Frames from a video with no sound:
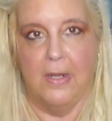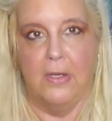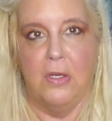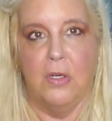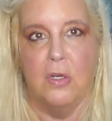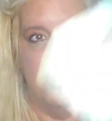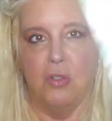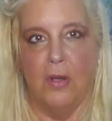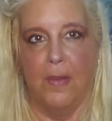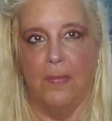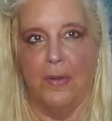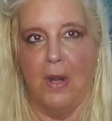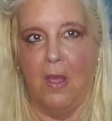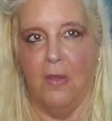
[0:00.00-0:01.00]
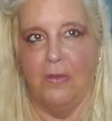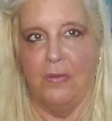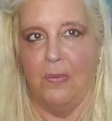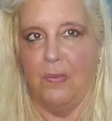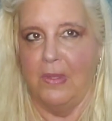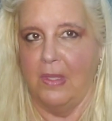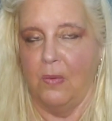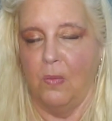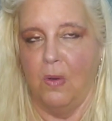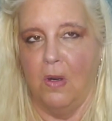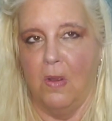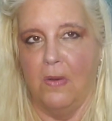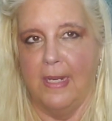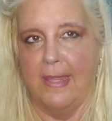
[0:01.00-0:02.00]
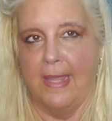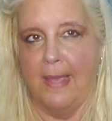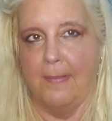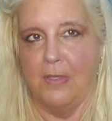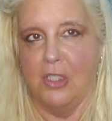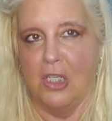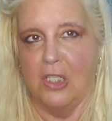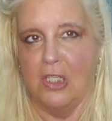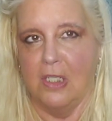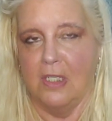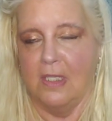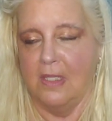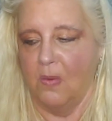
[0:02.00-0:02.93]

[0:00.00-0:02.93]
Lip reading: You're going to trump it all. You with the world and that magician,